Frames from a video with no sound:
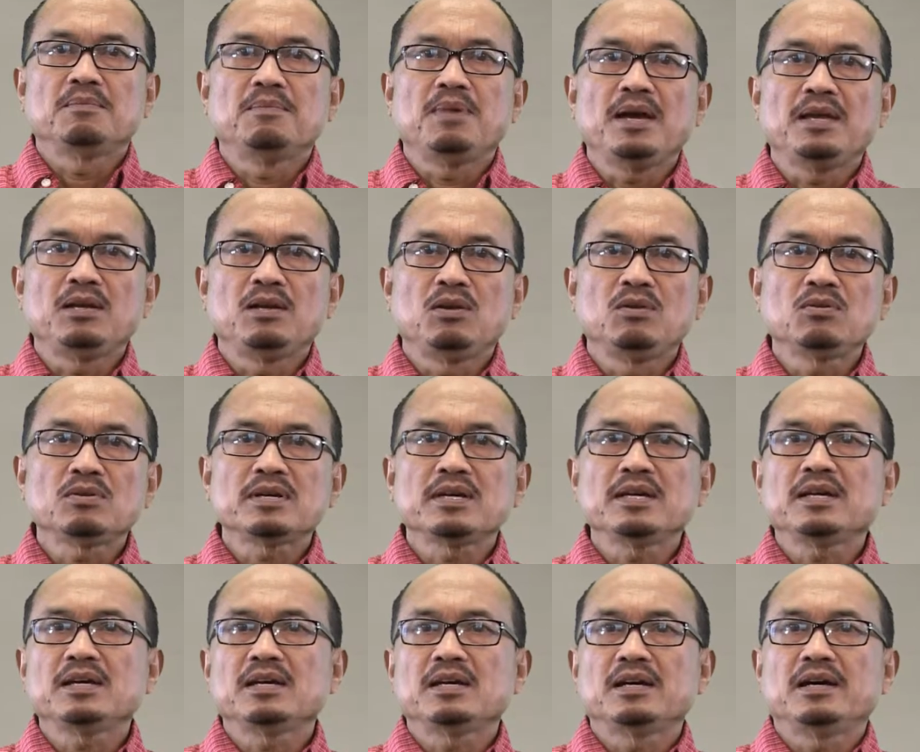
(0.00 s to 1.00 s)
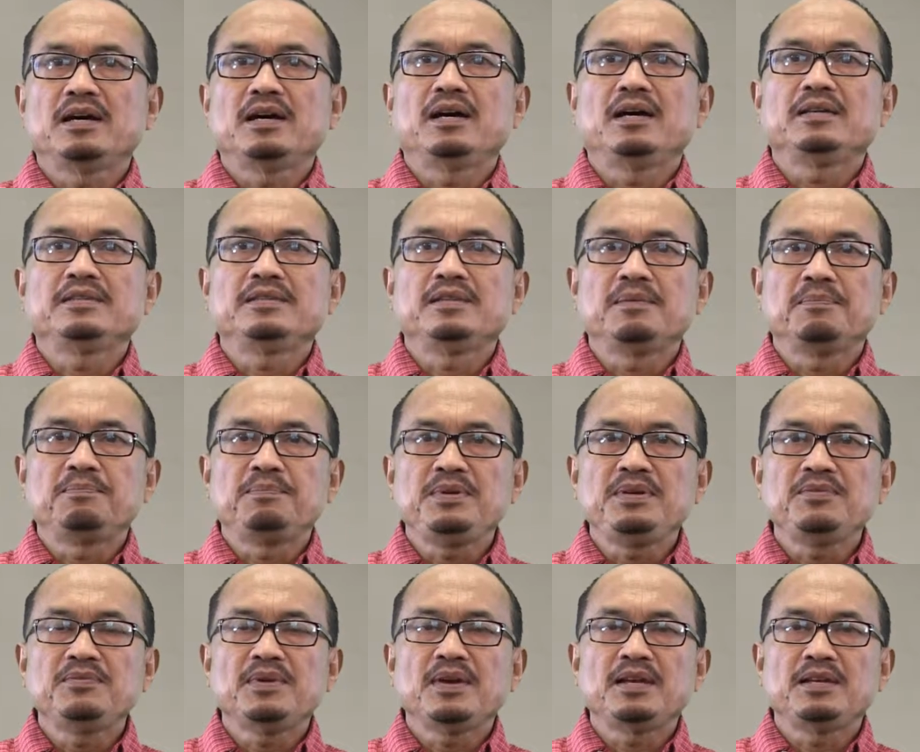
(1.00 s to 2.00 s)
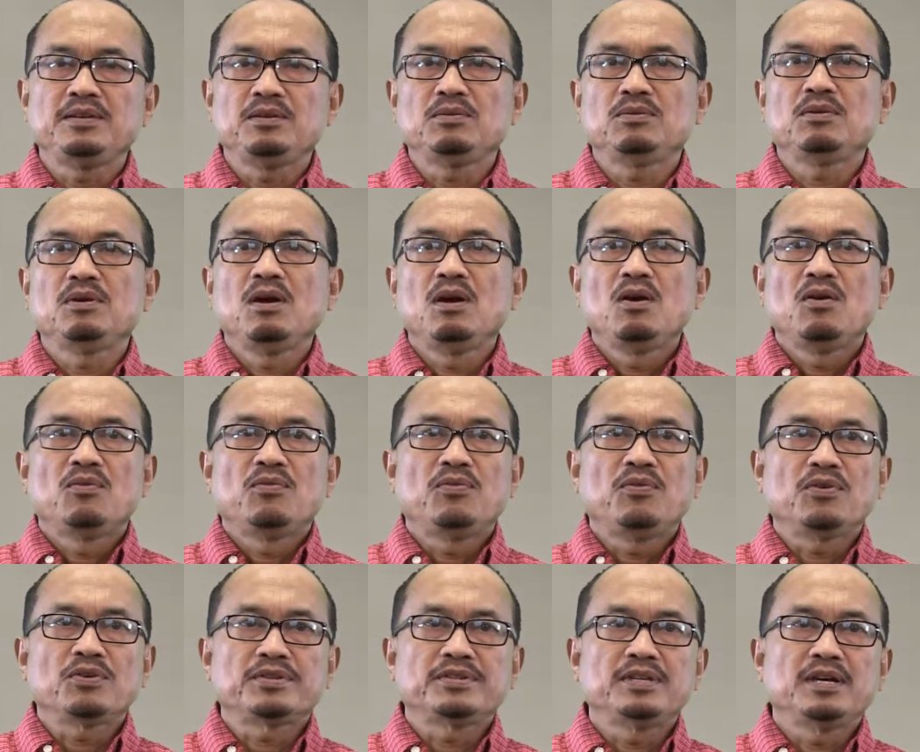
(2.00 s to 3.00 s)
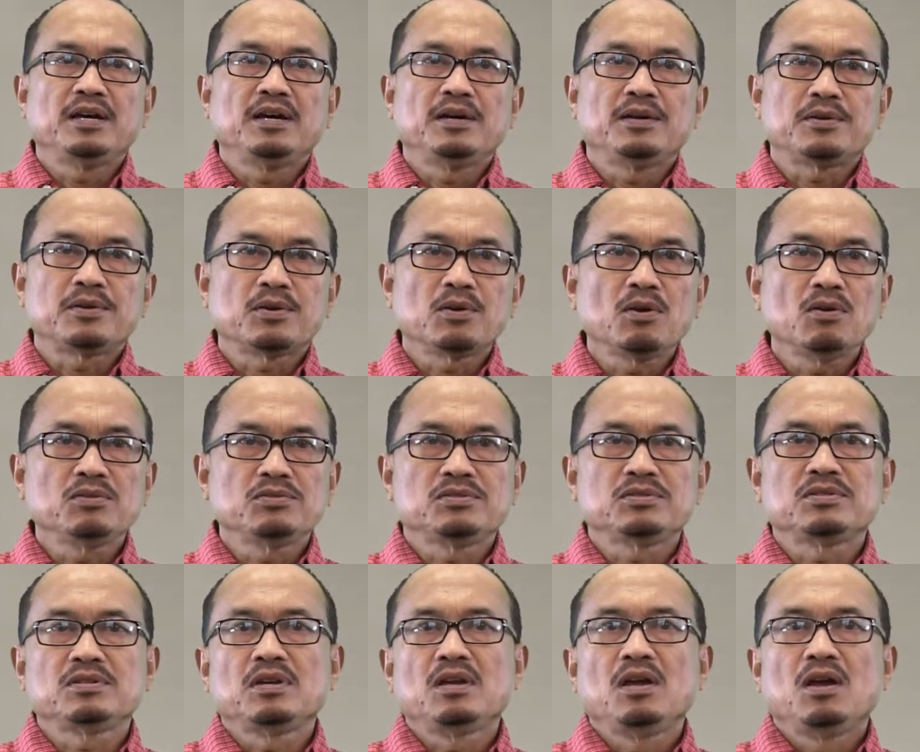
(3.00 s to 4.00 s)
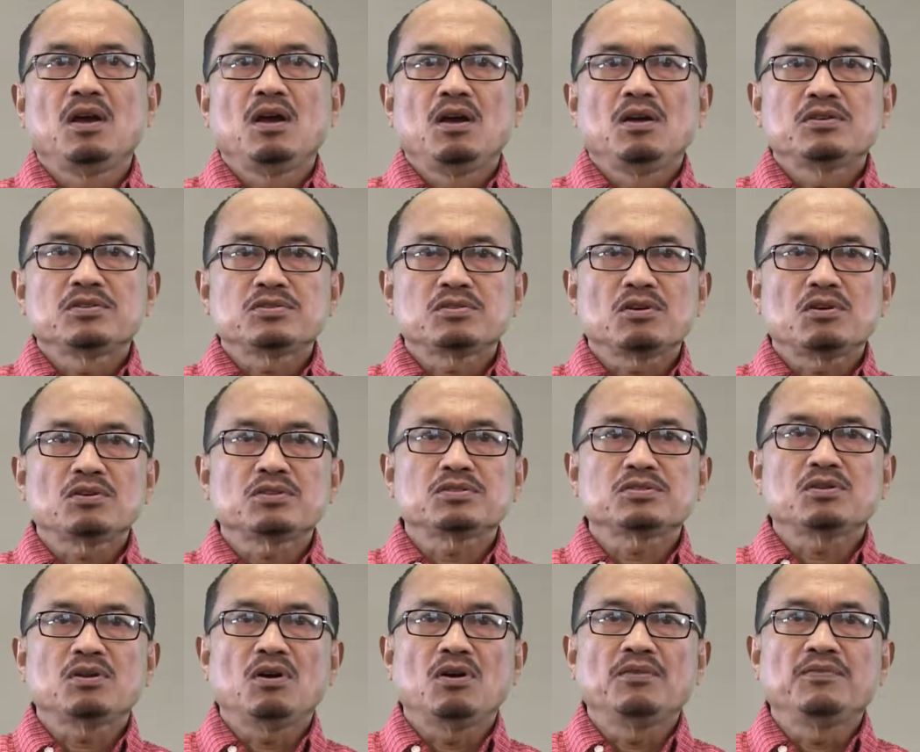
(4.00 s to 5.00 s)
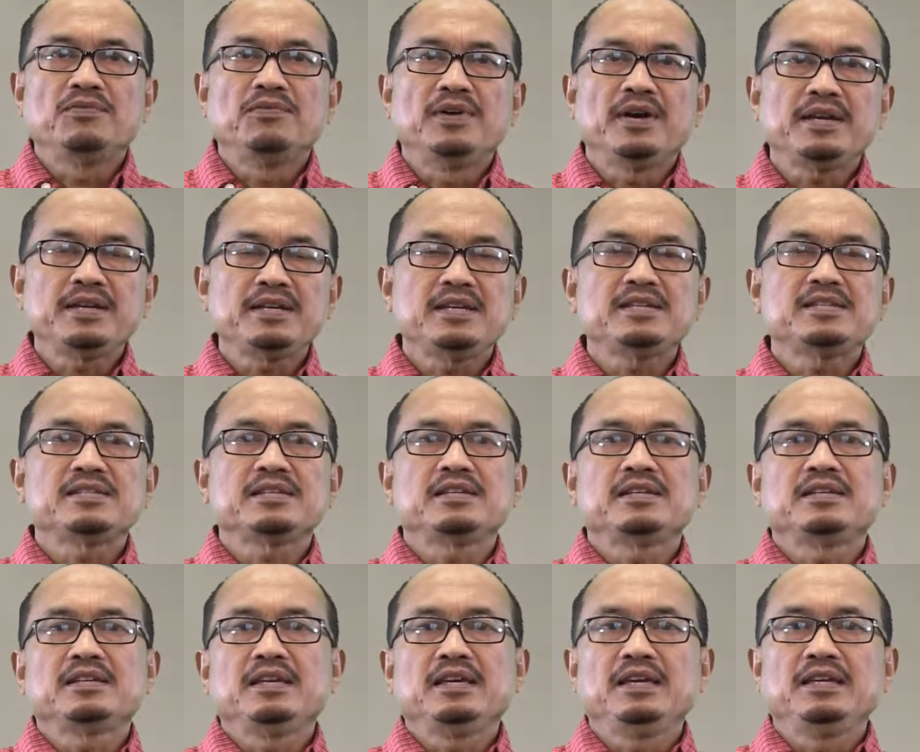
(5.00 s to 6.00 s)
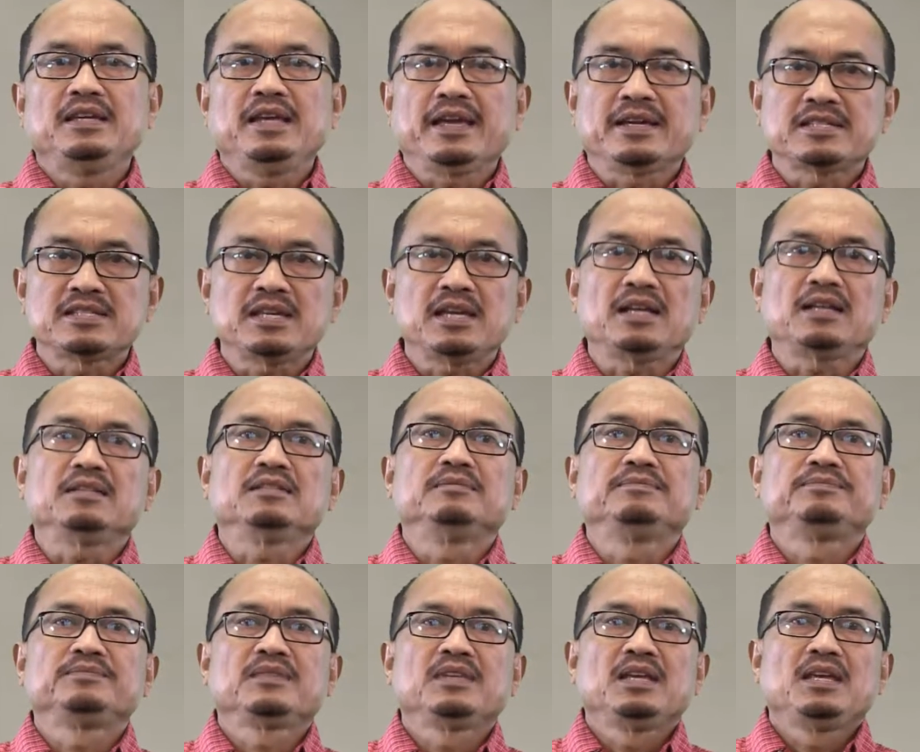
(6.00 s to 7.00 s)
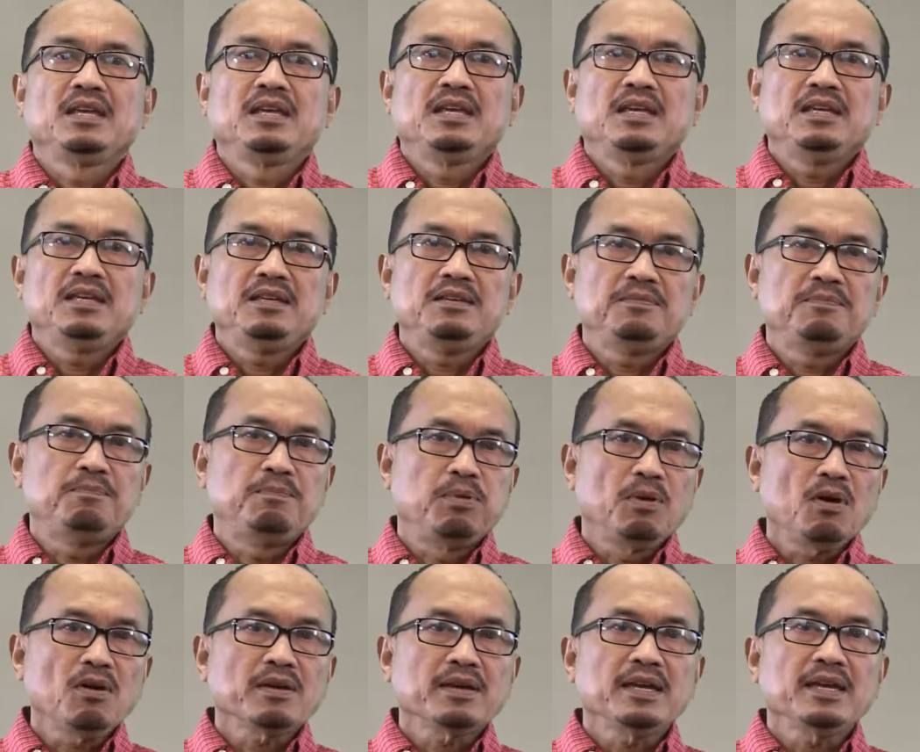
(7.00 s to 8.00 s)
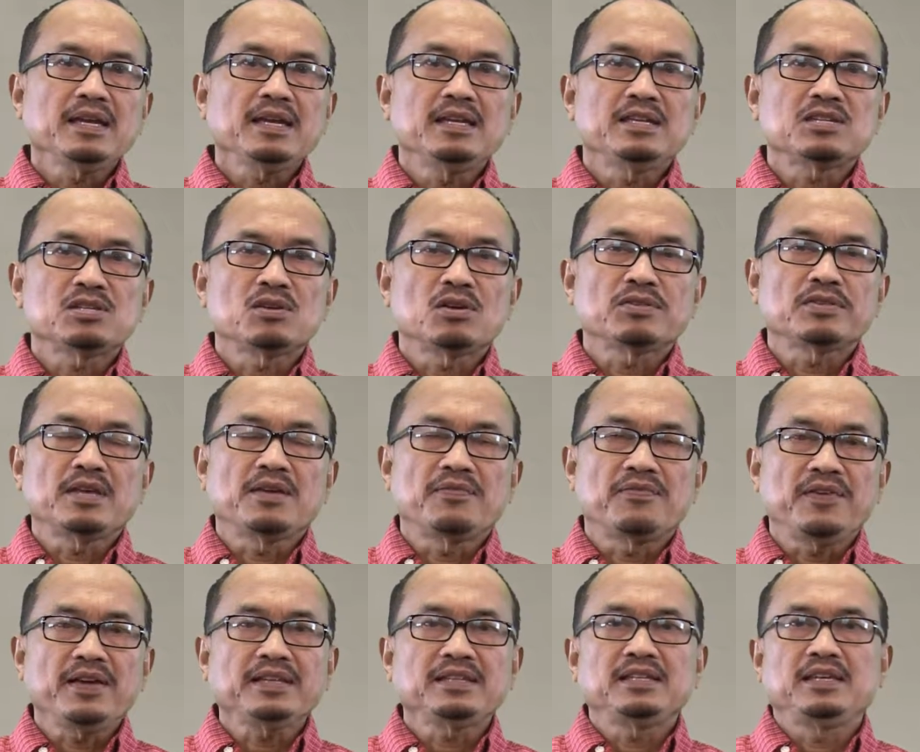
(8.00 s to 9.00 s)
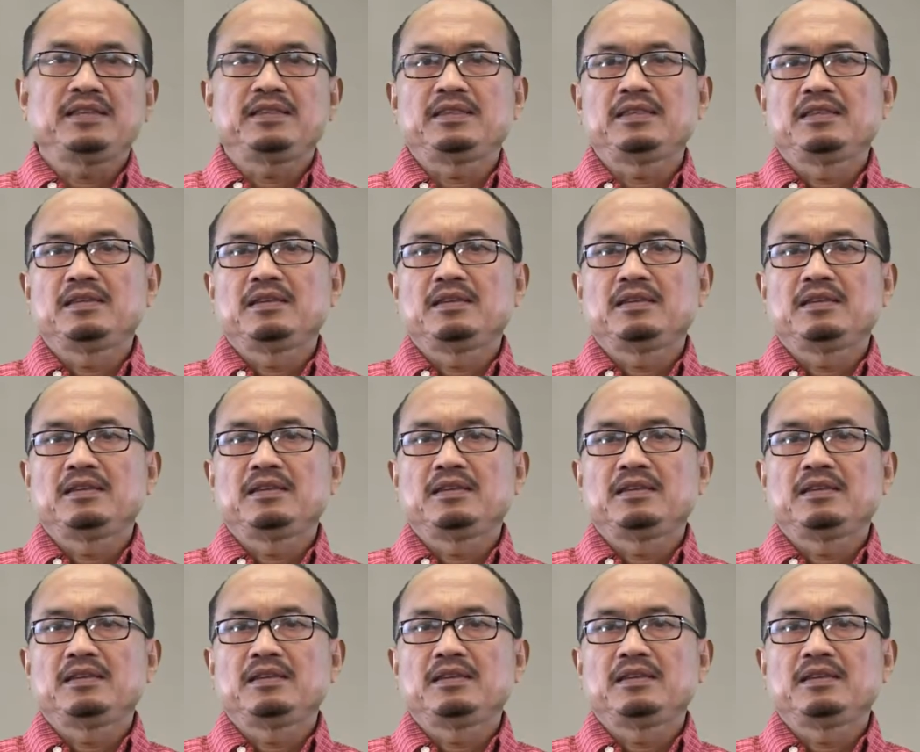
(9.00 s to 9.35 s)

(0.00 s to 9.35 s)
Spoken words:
by looking at the p-value for the rows source of variation in Excel. If blocking is not effective,